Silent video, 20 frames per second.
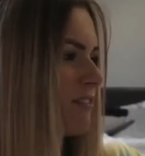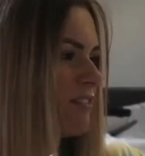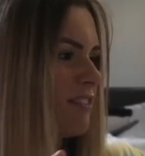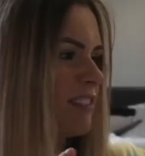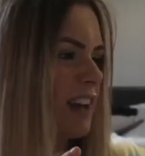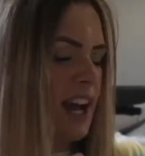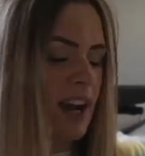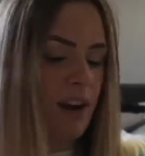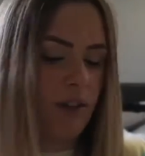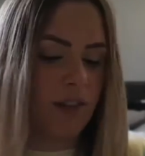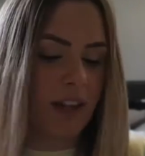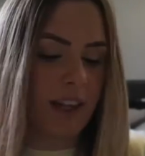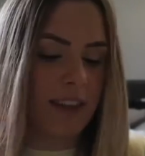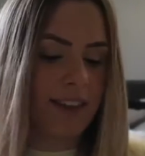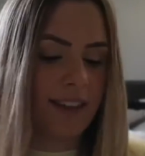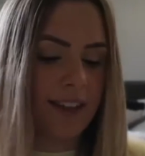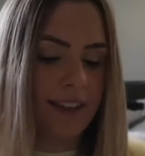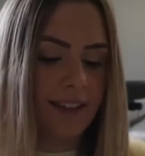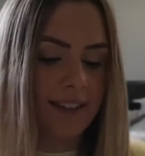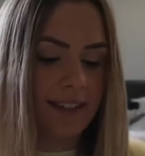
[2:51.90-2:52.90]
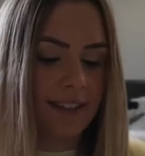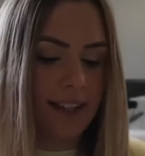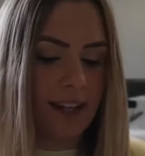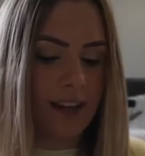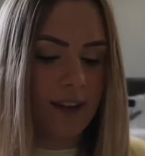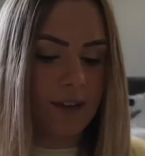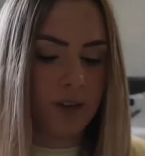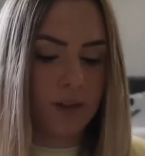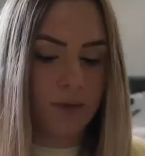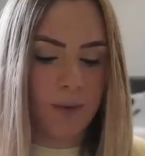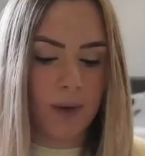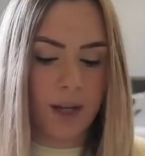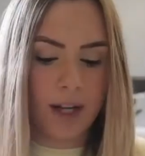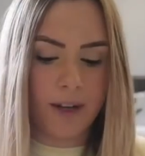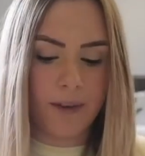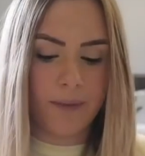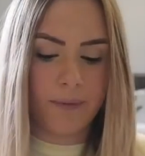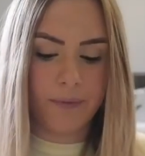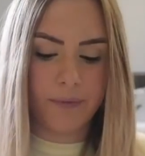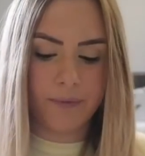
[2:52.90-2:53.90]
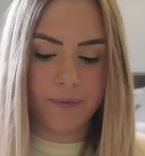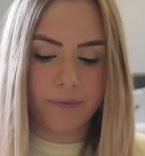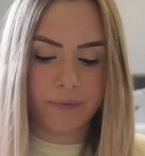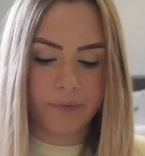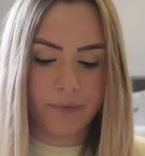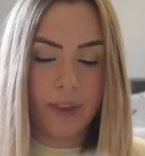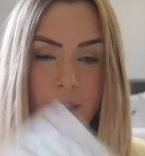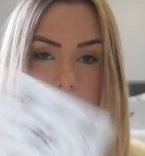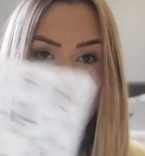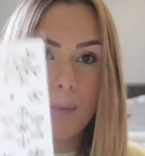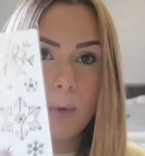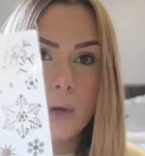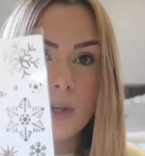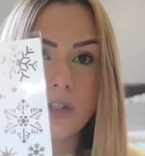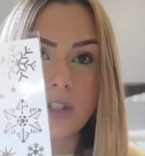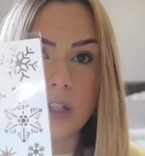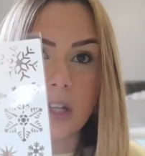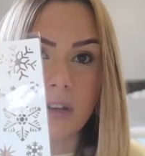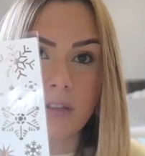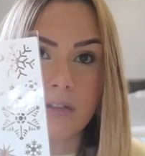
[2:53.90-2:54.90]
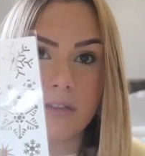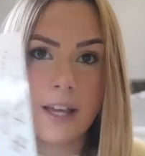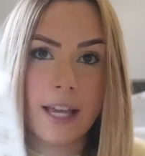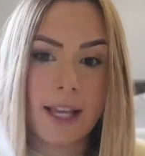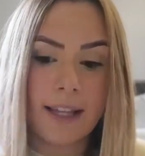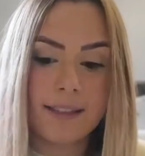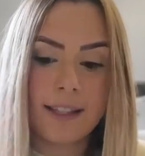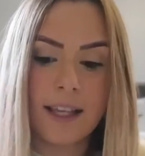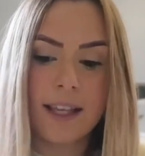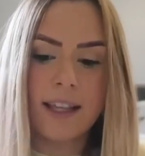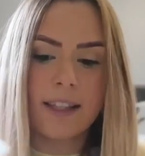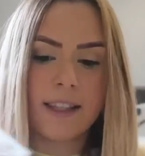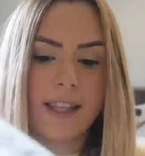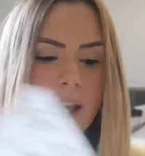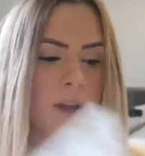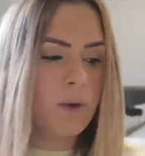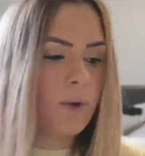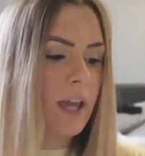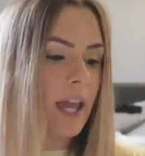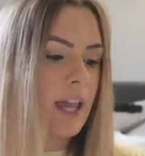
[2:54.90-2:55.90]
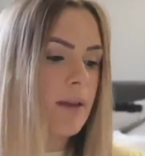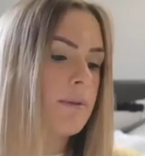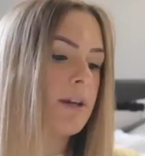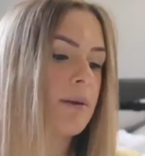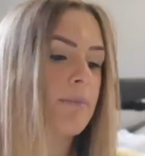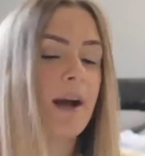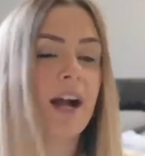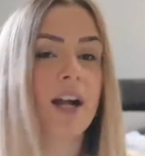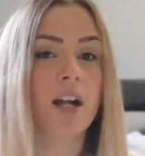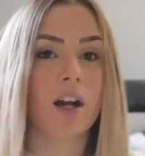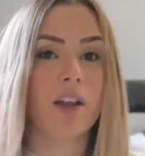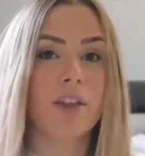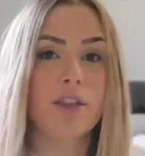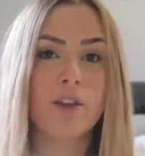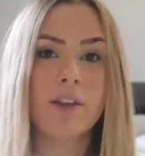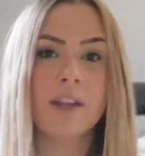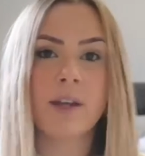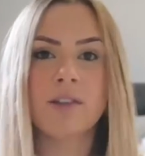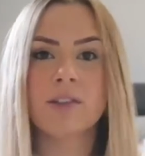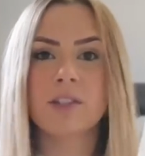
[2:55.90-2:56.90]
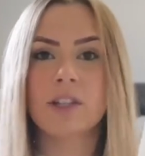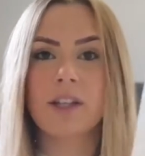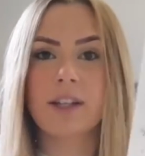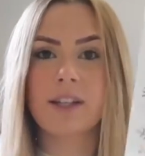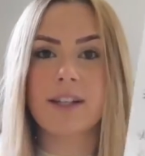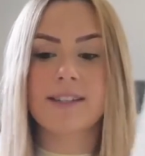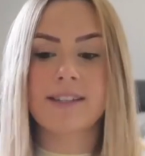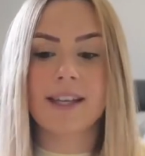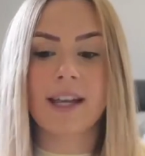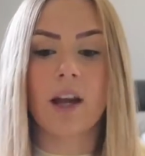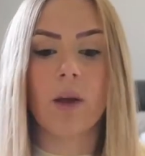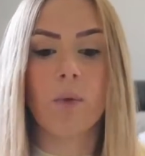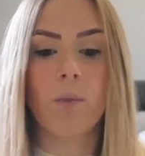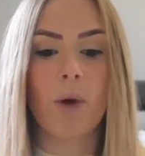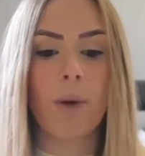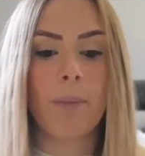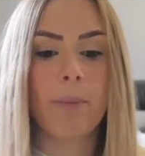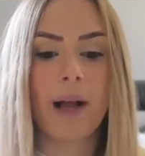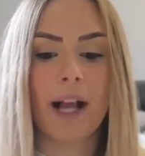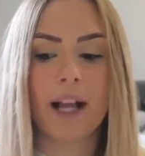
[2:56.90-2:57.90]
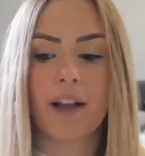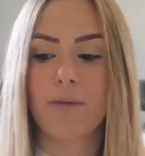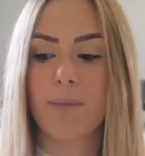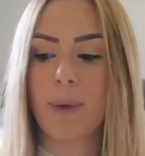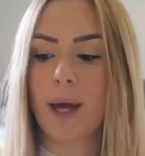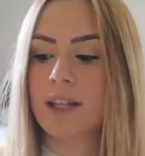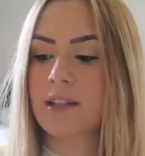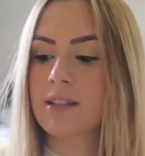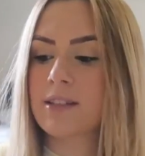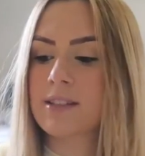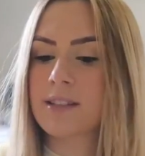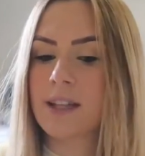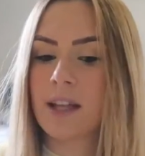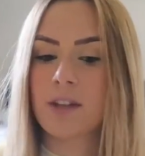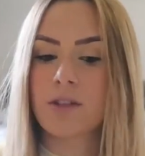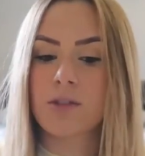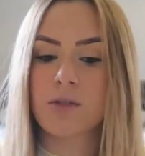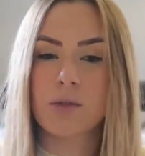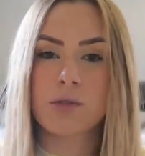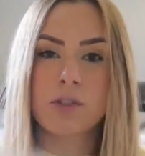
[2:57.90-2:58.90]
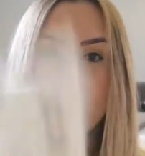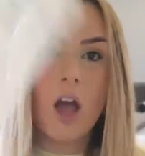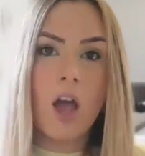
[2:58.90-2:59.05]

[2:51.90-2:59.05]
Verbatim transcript: flowery things in there as well. More snowflakes. They all came in a pack. I thought they was only gonna send like one pack of stencils,